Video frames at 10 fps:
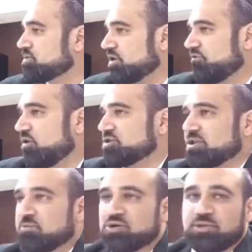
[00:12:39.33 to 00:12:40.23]
So the
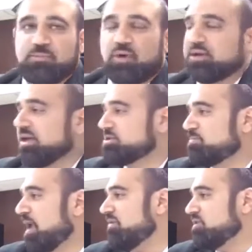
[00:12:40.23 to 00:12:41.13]
first and most important thing is
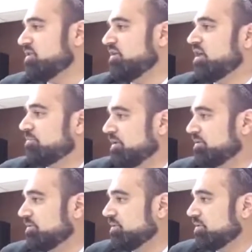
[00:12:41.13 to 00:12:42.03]
behavior
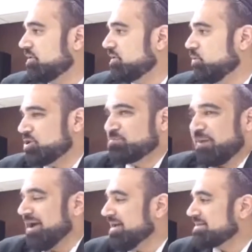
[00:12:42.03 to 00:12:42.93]
development, which
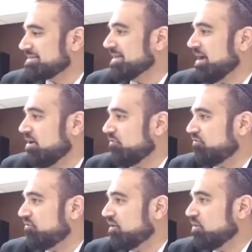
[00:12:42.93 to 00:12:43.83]
by
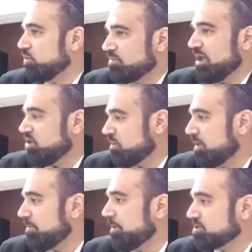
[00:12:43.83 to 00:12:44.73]
itself would make you a
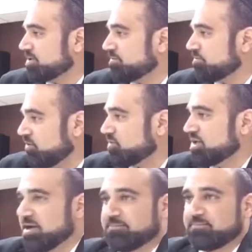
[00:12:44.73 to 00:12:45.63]
better person over
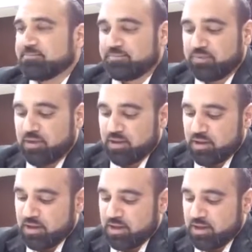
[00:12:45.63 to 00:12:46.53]
time.
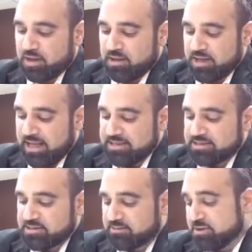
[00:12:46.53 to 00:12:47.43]

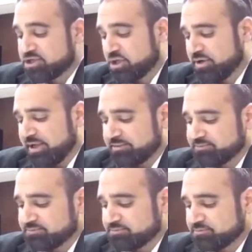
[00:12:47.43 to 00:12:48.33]
Next, maturity.
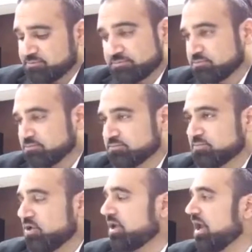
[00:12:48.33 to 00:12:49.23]

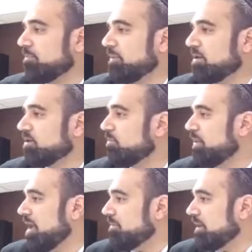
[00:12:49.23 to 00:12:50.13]
You can't be a little
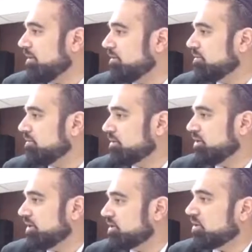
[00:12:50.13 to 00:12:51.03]
baby
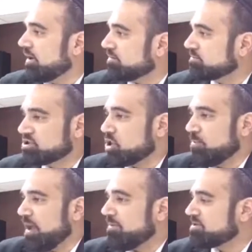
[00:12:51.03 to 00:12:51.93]
learning Torah. There's no
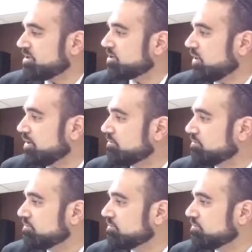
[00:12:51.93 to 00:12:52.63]
babies in the Torah.